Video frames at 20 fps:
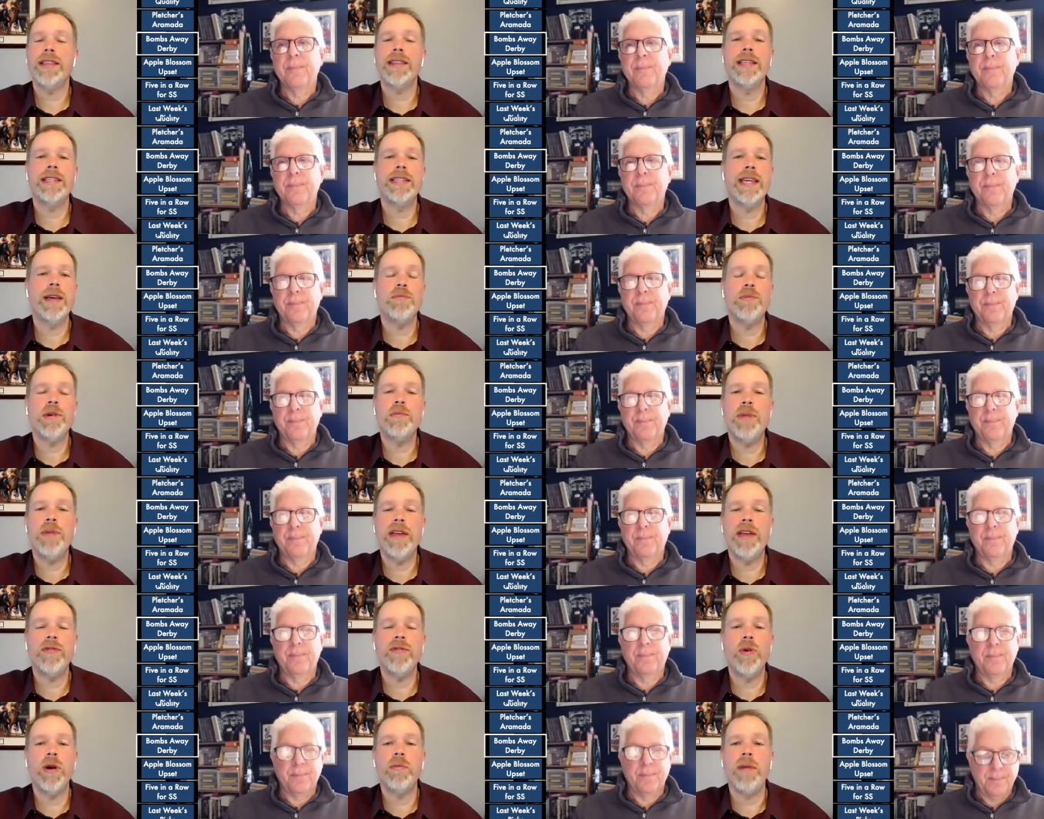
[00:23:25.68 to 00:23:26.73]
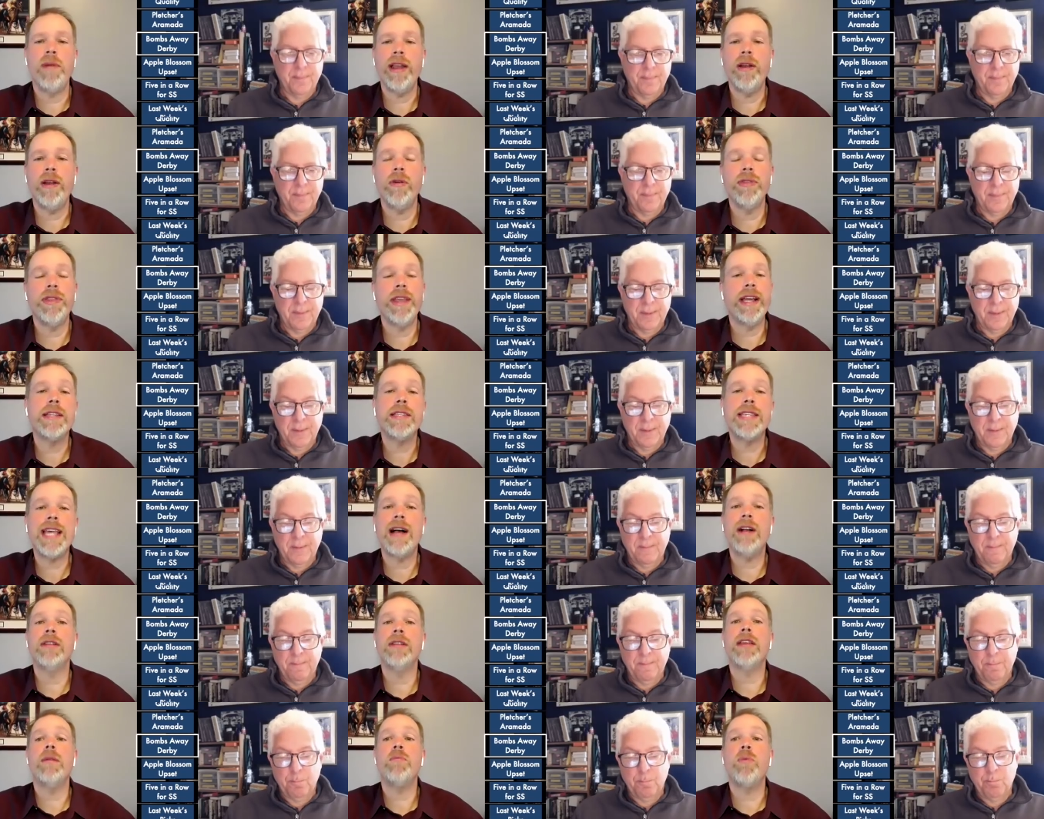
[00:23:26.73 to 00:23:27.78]
Speaker 1: the Tampa Bay form. I don't think it's
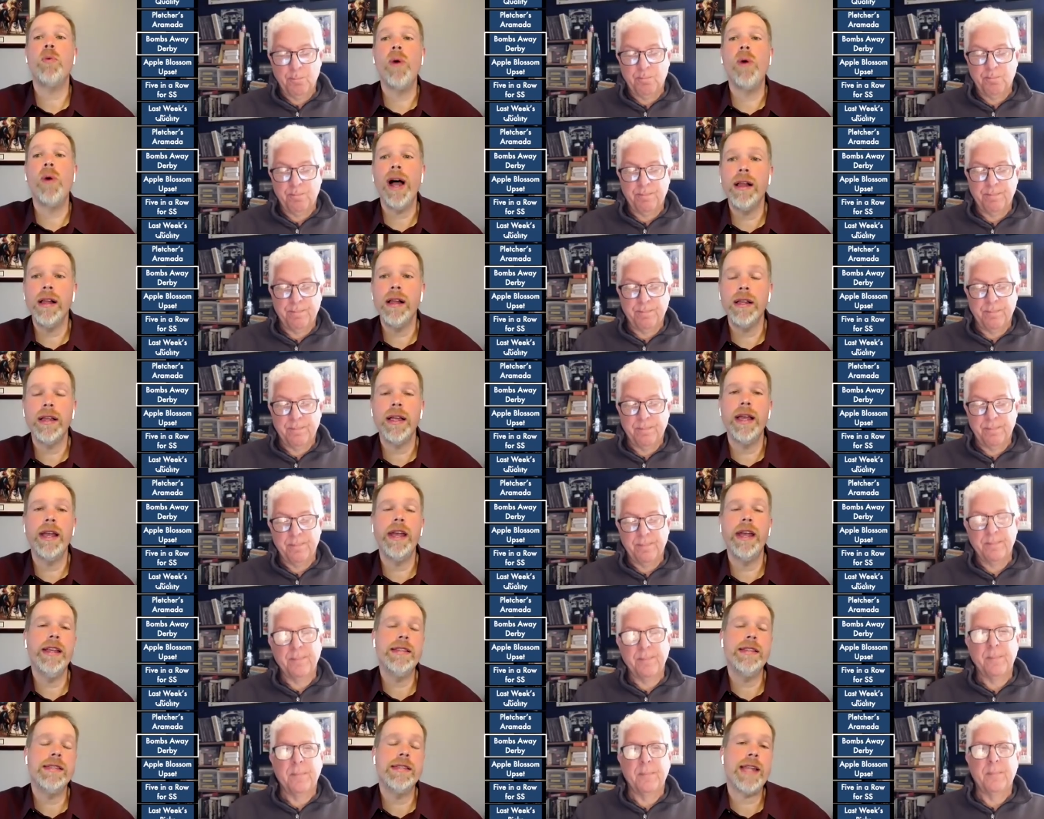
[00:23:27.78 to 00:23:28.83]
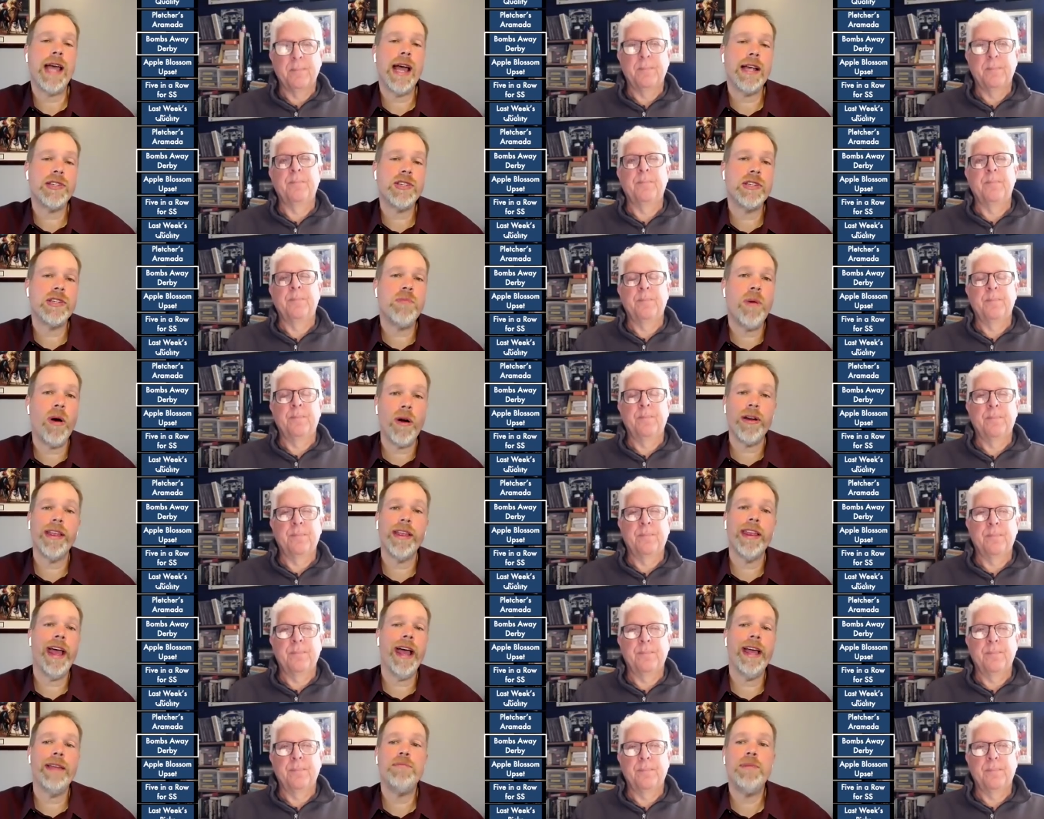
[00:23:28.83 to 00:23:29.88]
held up well, and Hidden Stash is part of
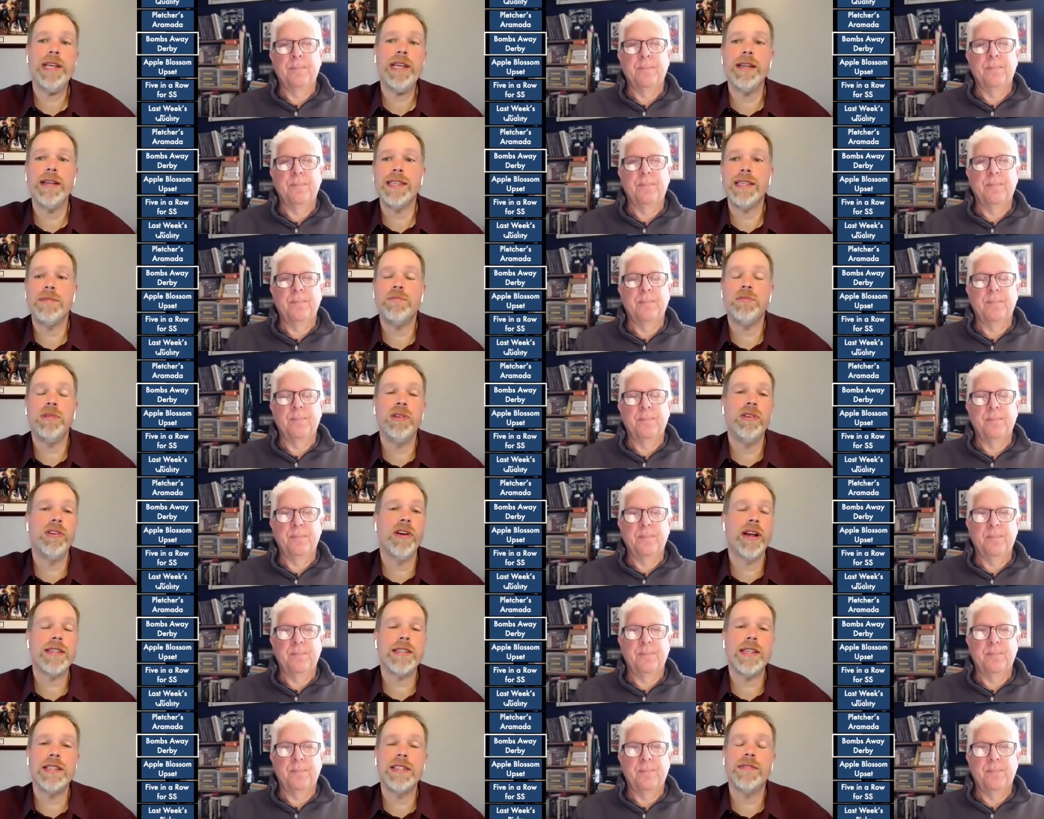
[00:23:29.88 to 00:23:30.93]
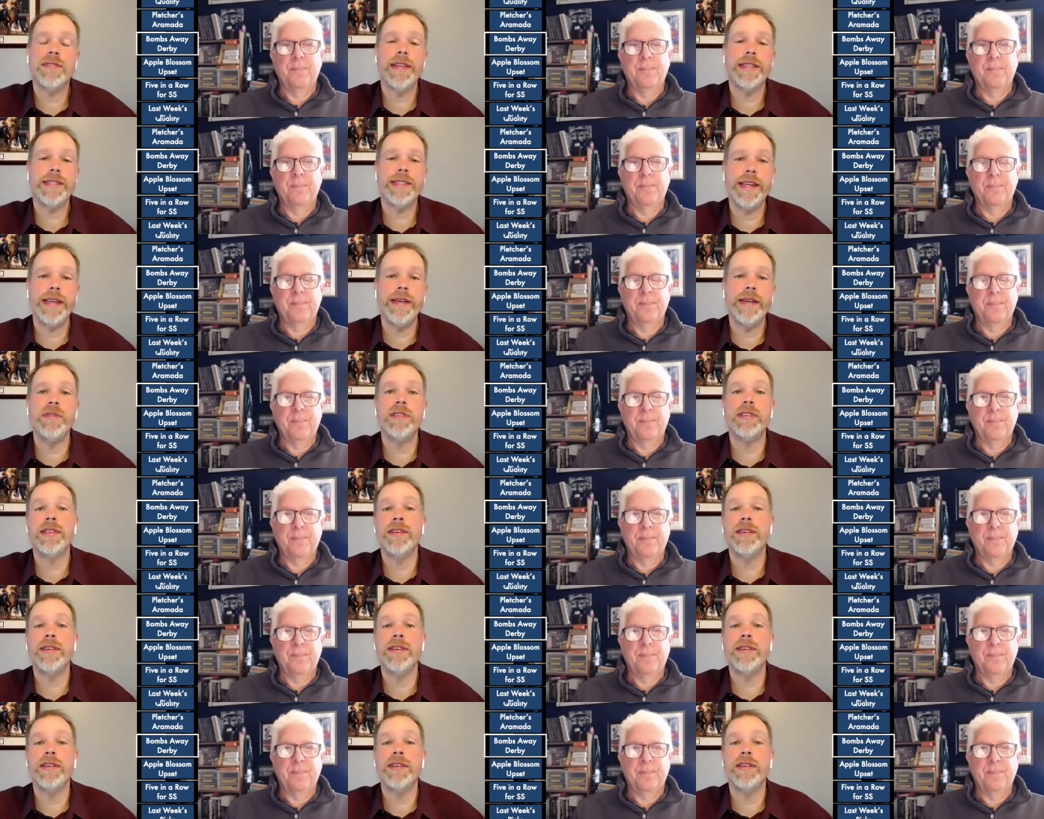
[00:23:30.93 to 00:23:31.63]
that because his Bluegrass, let's face it, he was